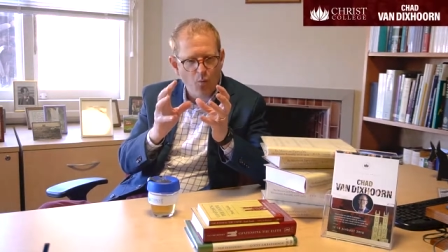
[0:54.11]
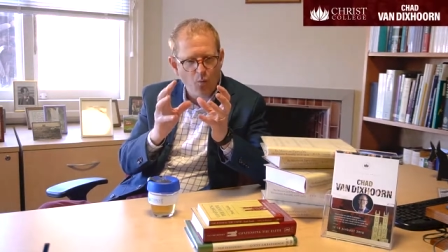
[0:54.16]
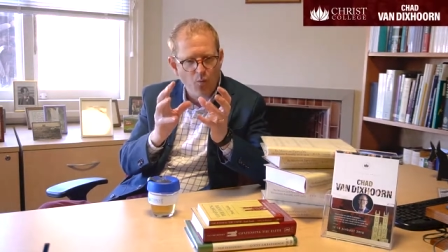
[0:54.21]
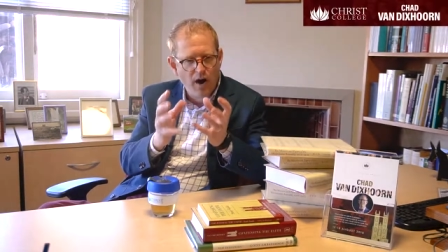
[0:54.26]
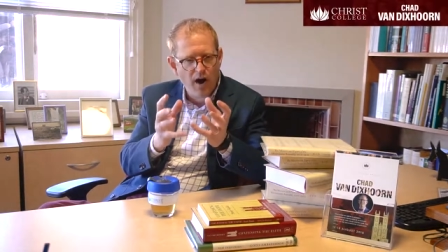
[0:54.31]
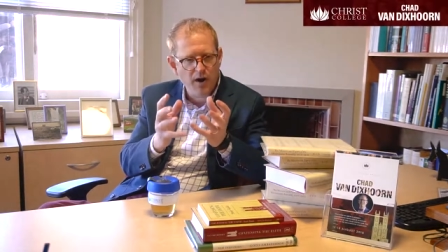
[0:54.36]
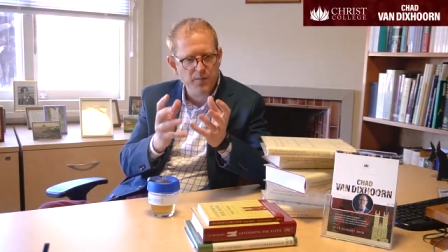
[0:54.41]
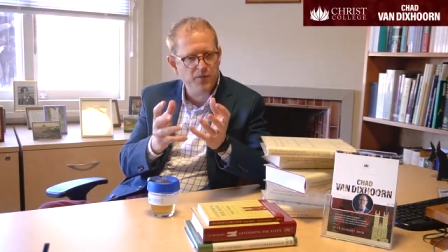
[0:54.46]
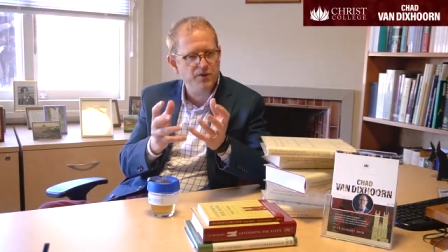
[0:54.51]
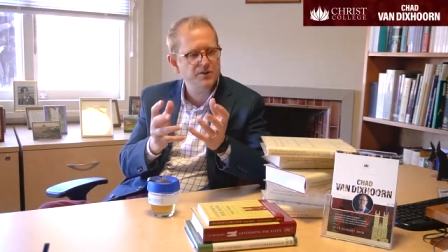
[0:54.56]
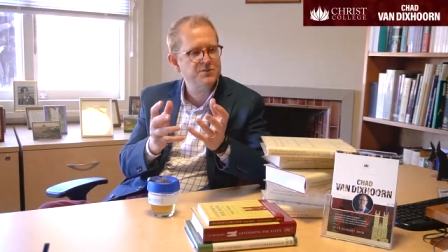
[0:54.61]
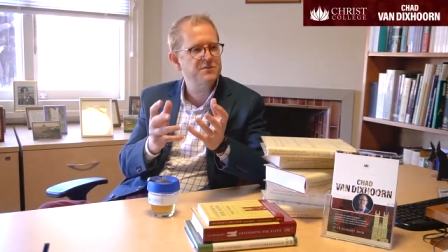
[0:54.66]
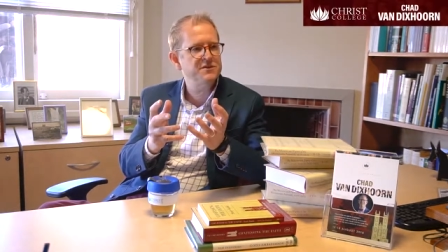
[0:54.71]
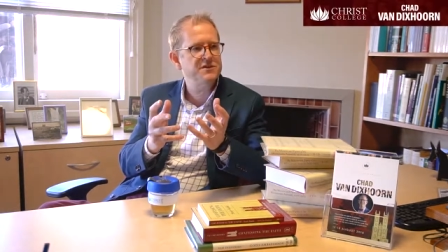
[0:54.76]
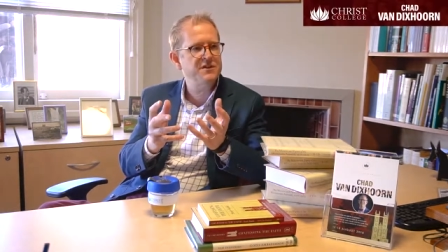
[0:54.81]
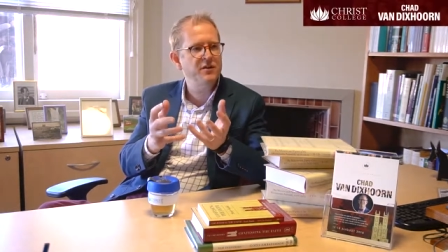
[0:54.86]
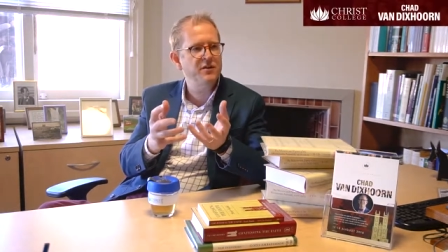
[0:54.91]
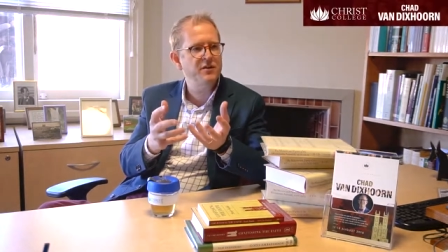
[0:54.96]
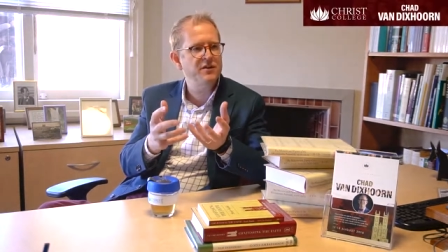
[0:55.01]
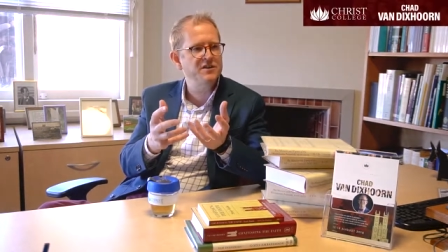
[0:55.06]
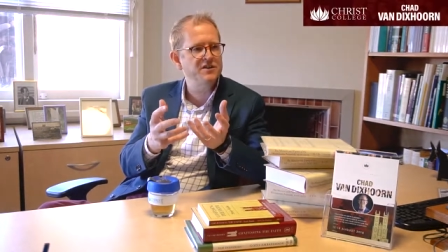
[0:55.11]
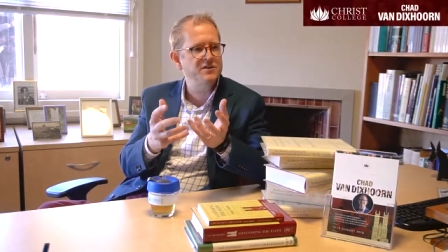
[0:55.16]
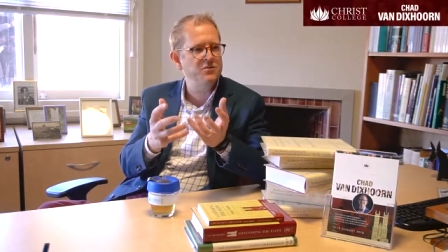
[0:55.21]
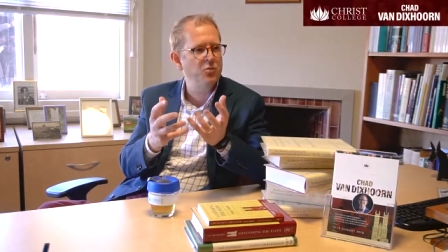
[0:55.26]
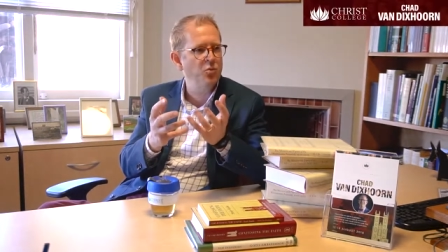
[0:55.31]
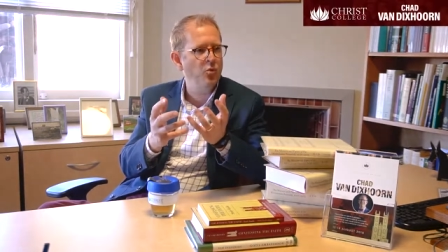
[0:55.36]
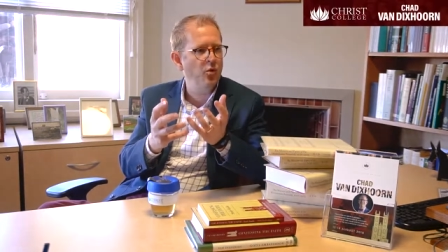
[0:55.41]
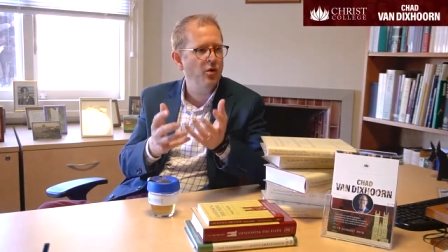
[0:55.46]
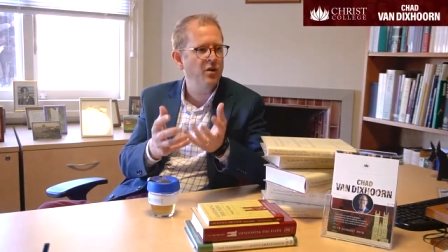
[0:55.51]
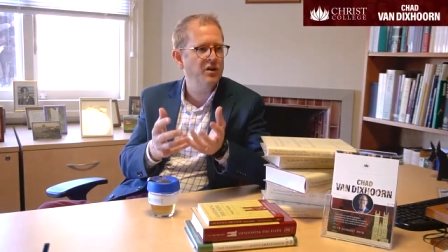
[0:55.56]
why
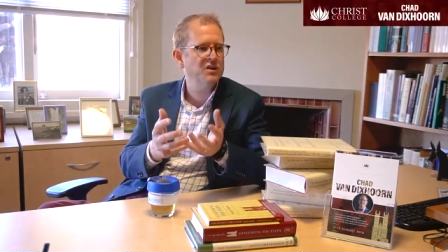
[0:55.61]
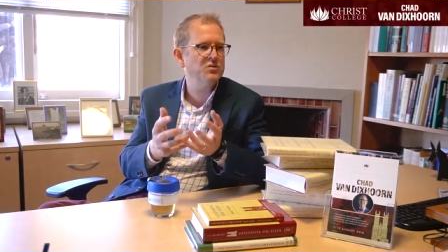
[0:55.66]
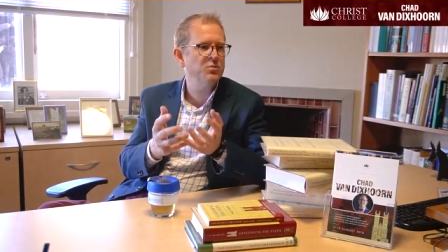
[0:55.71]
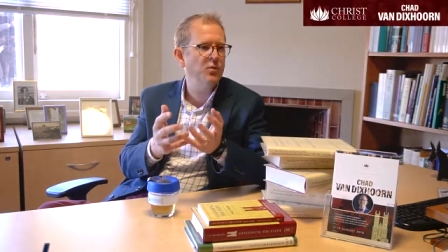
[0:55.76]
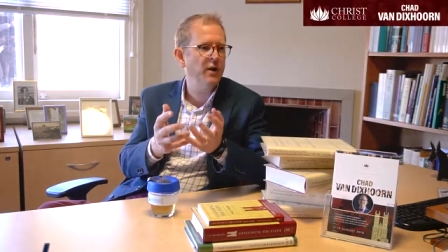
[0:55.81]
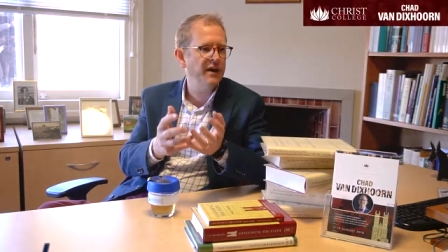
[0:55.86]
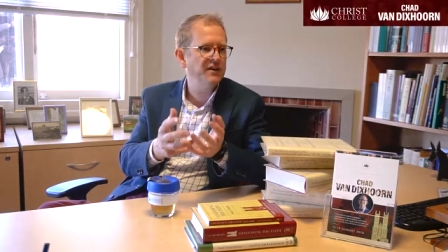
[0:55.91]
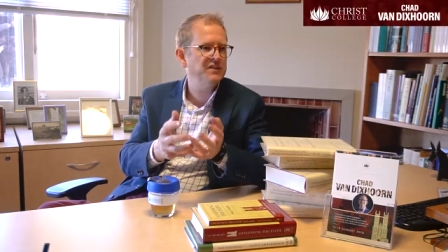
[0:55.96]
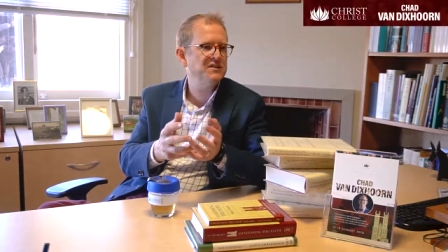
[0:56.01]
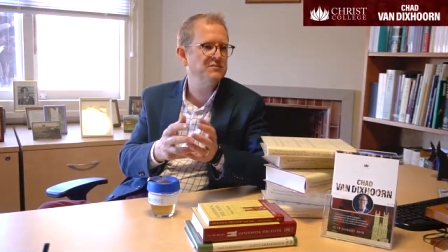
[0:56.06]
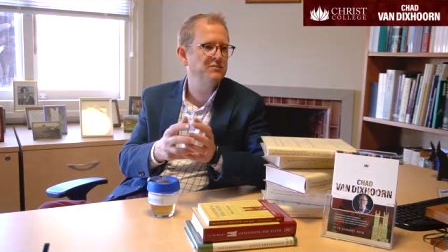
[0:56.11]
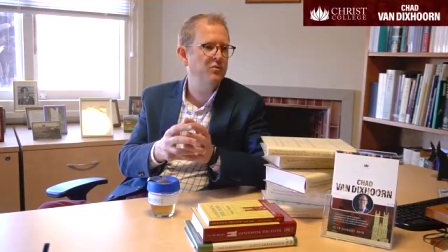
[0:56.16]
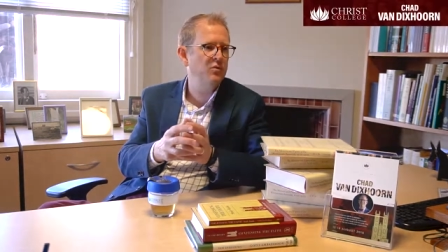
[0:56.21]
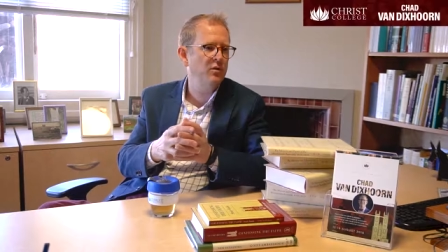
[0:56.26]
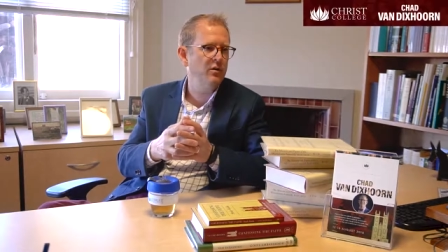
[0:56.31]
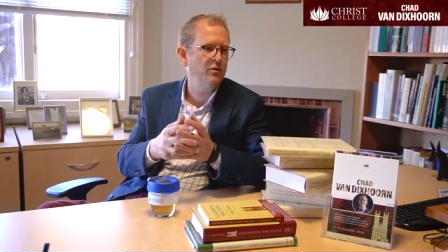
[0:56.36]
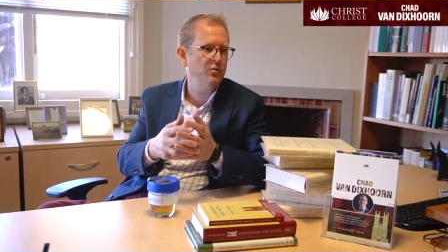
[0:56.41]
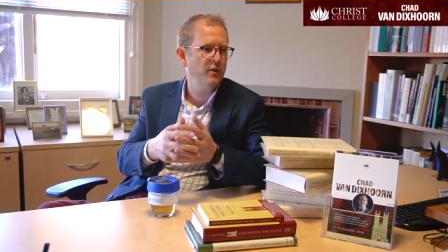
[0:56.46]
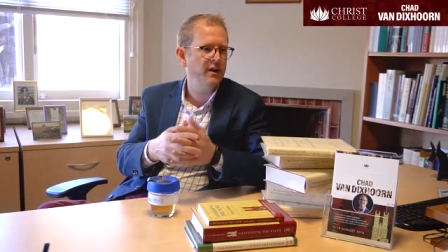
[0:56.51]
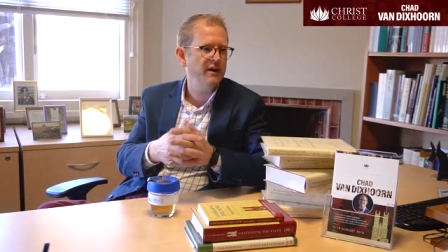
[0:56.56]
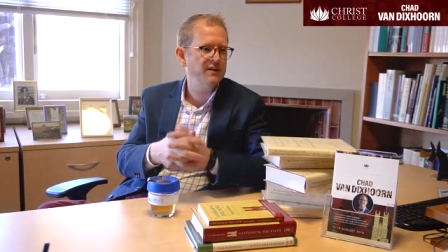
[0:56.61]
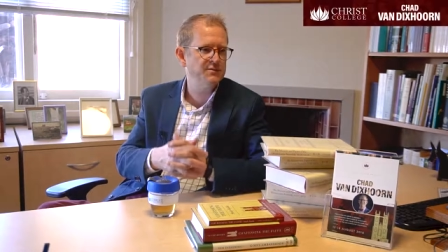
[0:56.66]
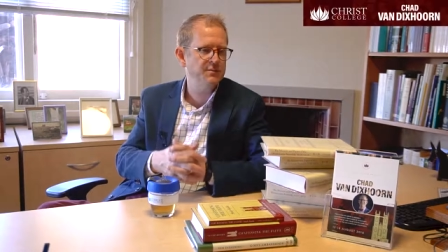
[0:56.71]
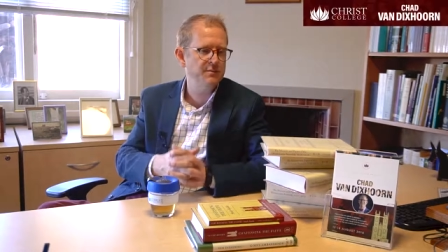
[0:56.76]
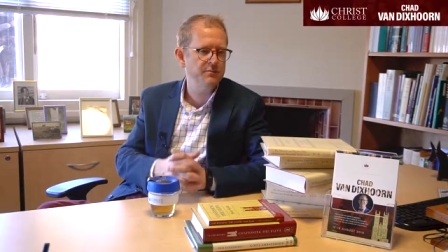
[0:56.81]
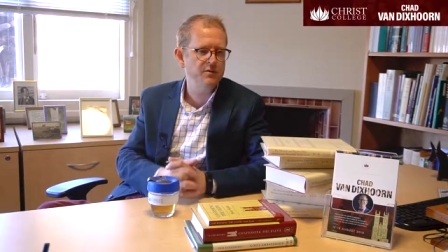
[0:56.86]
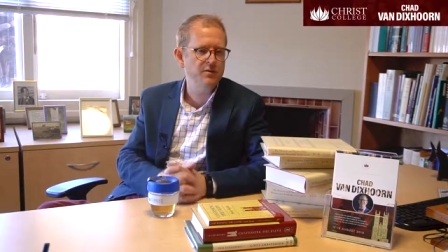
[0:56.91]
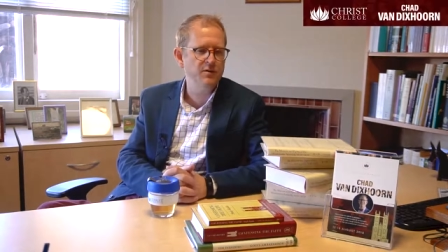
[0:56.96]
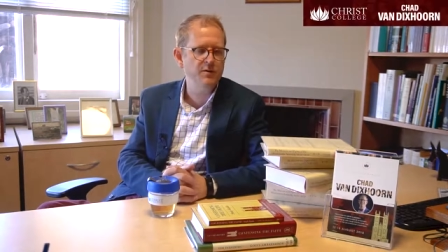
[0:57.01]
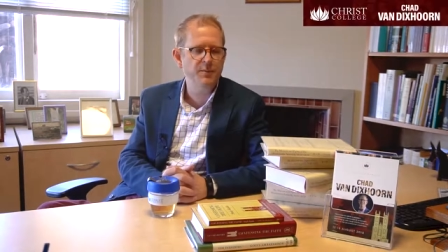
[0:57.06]
Presbyterianism works, why it's important, why it's
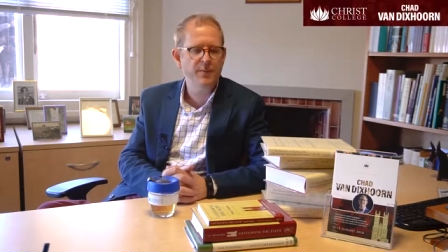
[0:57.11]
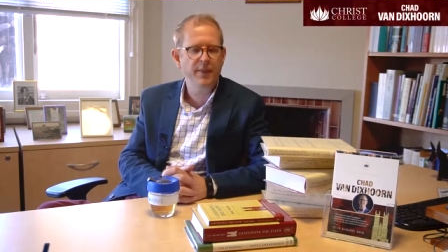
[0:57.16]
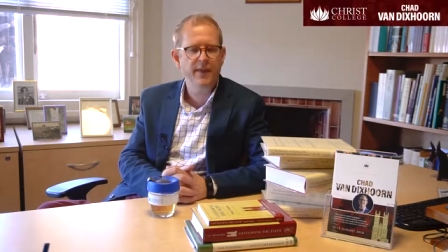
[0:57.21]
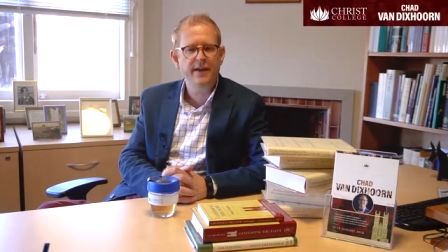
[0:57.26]
biblical.